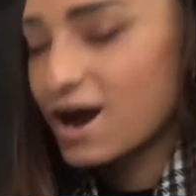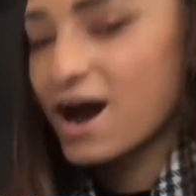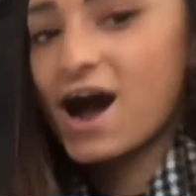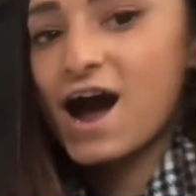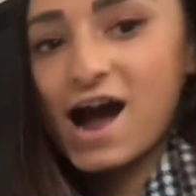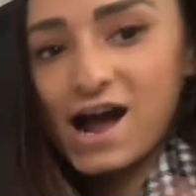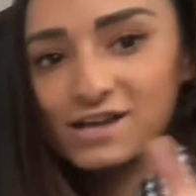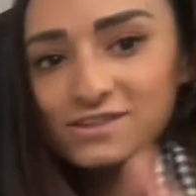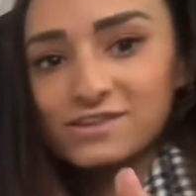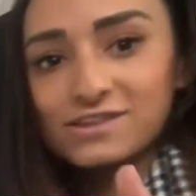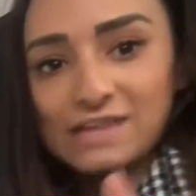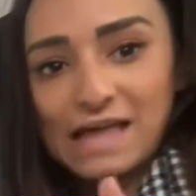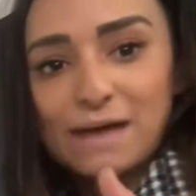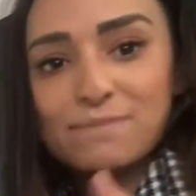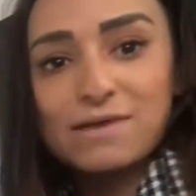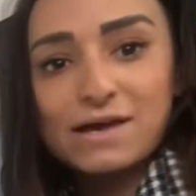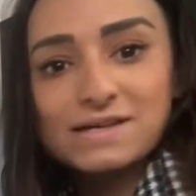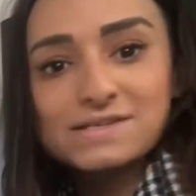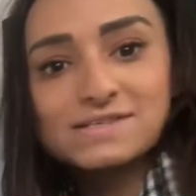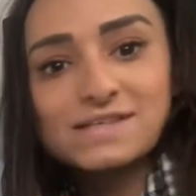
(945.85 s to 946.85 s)
I think that
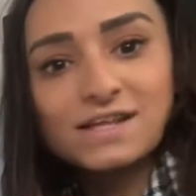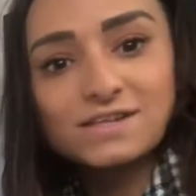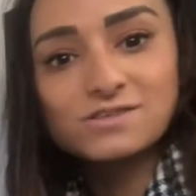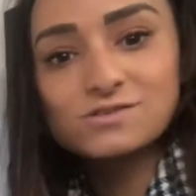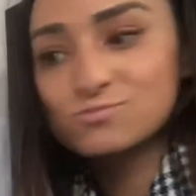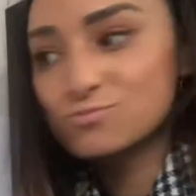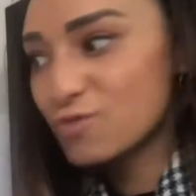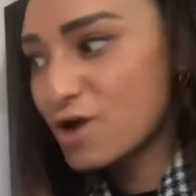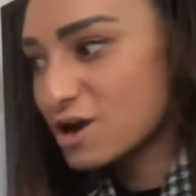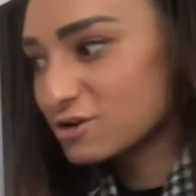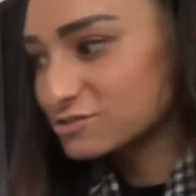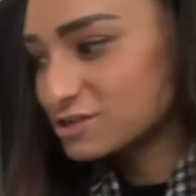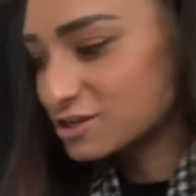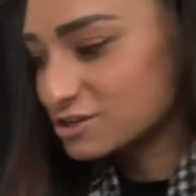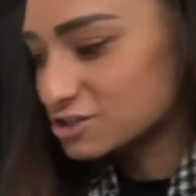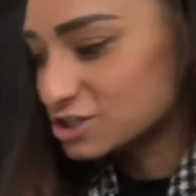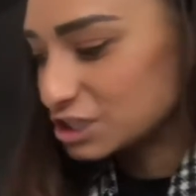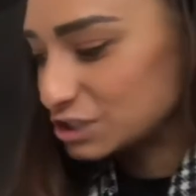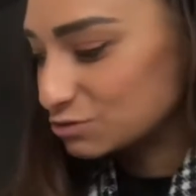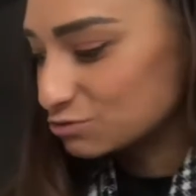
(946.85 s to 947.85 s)
makes sense. Well done,
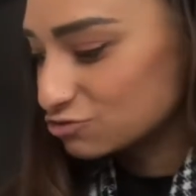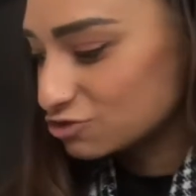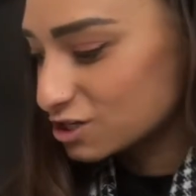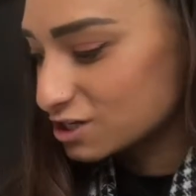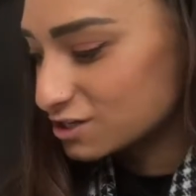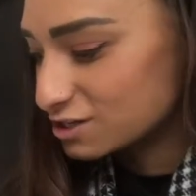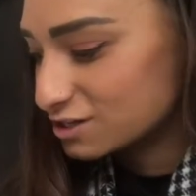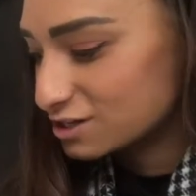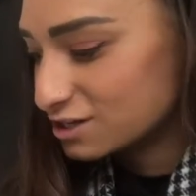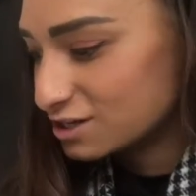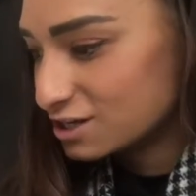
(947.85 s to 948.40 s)
children.